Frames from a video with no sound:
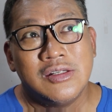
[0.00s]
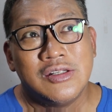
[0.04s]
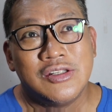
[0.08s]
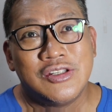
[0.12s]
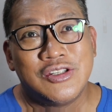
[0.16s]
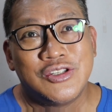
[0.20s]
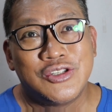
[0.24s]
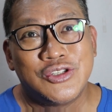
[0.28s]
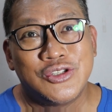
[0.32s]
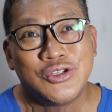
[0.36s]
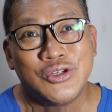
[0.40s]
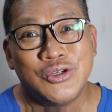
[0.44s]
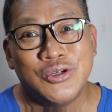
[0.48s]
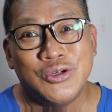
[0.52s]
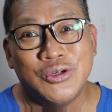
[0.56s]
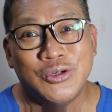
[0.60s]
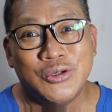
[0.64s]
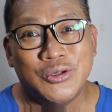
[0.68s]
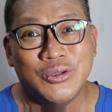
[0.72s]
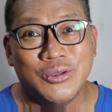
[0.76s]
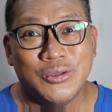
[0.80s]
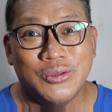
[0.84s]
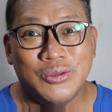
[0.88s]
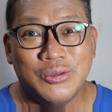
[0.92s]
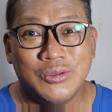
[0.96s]

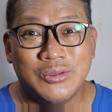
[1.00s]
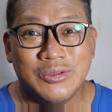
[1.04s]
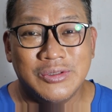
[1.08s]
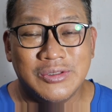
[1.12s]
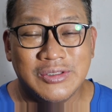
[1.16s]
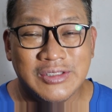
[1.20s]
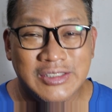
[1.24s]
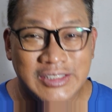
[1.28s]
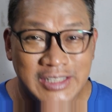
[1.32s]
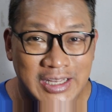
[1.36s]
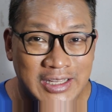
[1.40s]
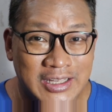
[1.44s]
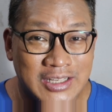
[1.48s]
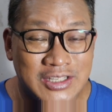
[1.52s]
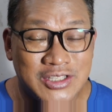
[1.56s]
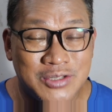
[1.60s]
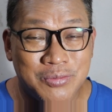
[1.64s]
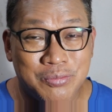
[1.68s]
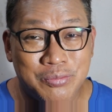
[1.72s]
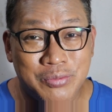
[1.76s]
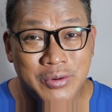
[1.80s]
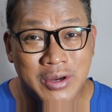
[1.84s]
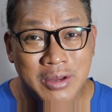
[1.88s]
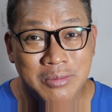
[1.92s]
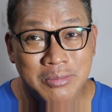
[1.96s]
So yeah, that's
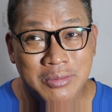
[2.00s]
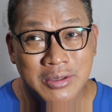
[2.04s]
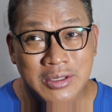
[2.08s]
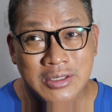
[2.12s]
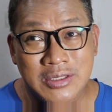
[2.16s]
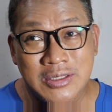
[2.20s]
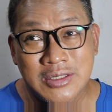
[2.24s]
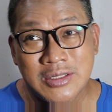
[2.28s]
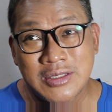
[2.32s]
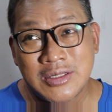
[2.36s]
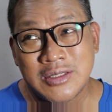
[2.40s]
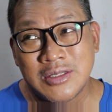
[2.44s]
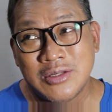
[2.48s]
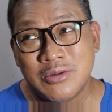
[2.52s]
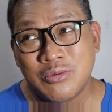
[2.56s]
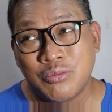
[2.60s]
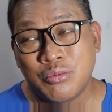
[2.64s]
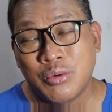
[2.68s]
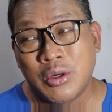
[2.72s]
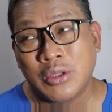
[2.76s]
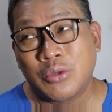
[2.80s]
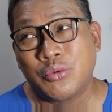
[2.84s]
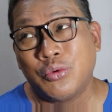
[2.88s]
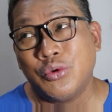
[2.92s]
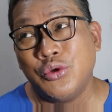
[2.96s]
the premise.
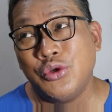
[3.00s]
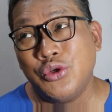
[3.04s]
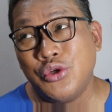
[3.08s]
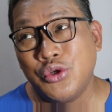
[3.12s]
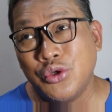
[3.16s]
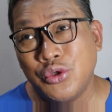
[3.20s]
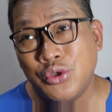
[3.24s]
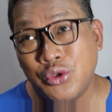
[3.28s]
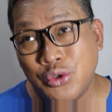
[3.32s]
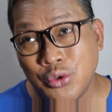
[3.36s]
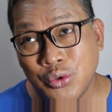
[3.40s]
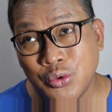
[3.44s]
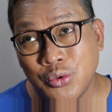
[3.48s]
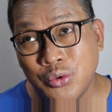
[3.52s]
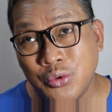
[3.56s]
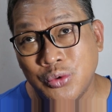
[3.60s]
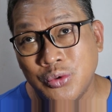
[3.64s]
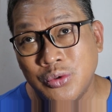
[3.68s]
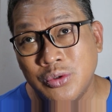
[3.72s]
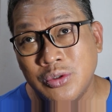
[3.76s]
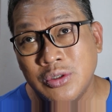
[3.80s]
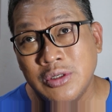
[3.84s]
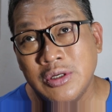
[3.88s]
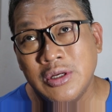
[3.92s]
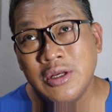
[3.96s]
What would you do
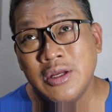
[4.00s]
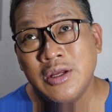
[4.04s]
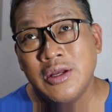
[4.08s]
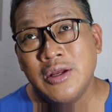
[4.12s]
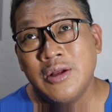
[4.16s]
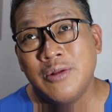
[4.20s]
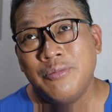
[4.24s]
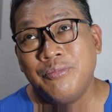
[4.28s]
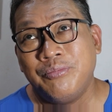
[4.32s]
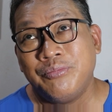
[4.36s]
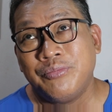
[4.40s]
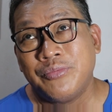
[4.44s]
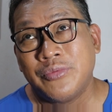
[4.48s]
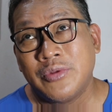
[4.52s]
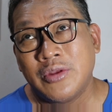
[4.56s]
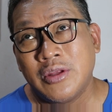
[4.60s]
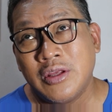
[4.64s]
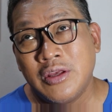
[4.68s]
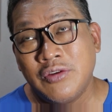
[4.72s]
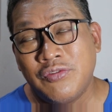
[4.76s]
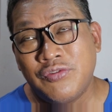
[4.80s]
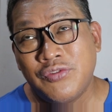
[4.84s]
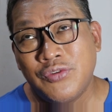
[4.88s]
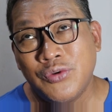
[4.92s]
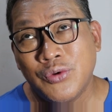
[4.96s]

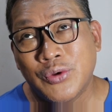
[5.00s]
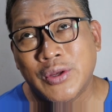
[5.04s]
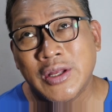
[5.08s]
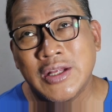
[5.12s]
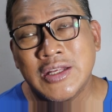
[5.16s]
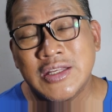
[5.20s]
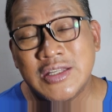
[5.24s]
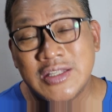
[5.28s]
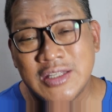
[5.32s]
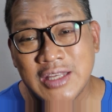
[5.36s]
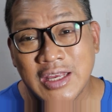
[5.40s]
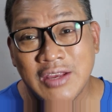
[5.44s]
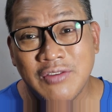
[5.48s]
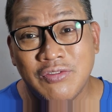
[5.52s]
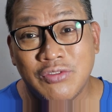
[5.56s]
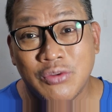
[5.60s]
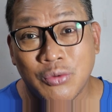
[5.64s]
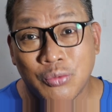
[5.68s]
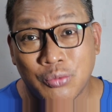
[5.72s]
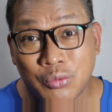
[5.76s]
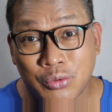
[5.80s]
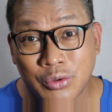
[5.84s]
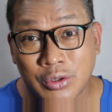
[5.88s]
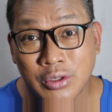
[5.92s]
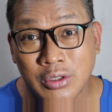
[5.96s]
if you can save the
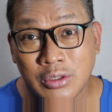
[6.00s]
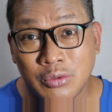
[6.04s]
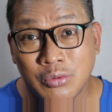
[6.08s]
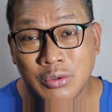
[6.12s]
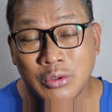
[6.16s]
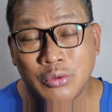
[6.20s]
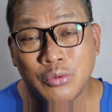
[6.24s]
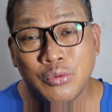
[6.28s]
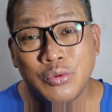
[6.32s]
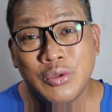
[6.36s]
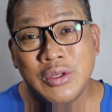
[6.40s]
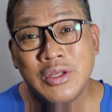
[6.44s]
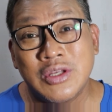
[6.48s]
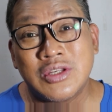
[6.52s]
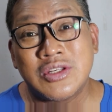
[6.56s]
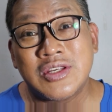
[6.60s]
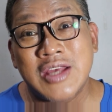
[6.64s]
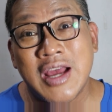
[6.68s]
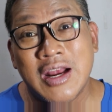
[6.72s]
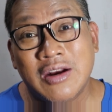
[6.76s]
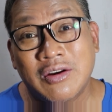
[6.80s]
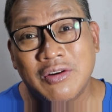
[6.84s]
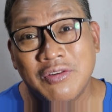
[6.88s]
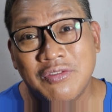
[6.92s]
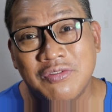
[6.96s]
world? What would you
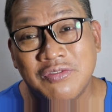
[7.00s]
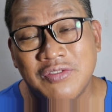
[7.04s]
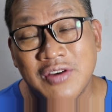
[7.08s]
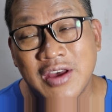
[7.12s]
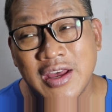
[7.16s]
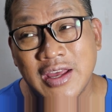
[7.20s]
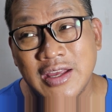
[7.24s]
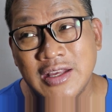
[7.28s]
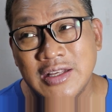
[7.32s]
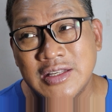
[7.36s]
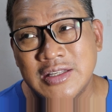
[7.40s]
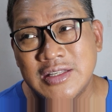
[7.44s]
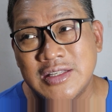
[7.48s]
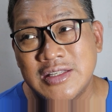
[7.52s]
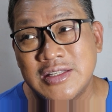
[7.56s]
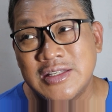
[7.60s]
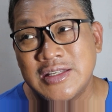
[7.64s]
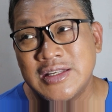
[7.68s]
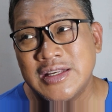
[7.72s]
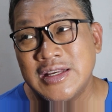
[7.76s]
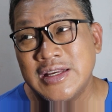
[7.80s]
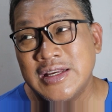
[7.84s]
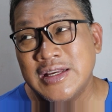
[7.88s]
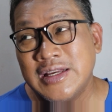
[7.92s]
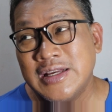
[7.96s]
sacrifice?
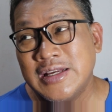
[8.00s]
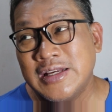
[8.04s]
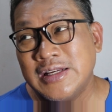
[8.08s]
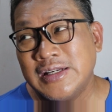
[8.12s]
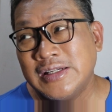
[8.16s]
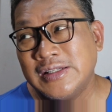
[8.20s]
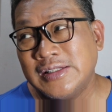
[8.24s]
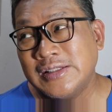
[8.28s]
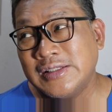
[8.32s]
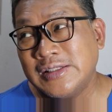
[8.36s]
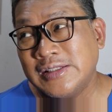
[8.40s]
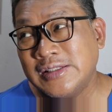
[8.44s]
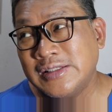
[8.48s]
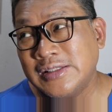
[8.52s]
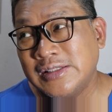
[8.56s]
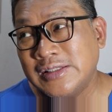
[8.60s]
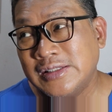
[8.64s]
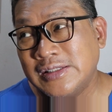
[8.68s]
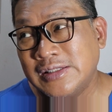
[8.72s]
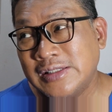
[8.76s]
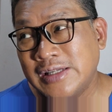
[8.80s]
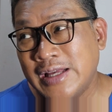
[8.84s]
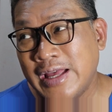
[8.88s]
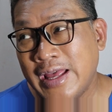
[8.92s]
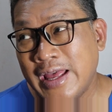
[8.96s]

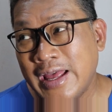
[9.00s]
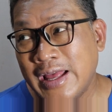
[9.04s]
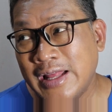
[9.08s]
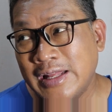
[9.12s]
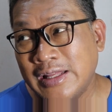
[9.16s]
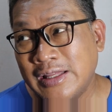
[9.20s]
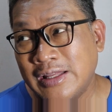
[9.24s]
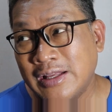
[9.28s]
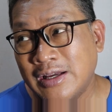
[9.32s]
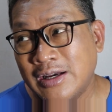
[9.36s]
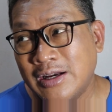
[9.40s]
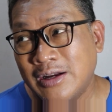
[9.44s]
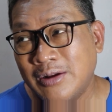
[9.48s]
And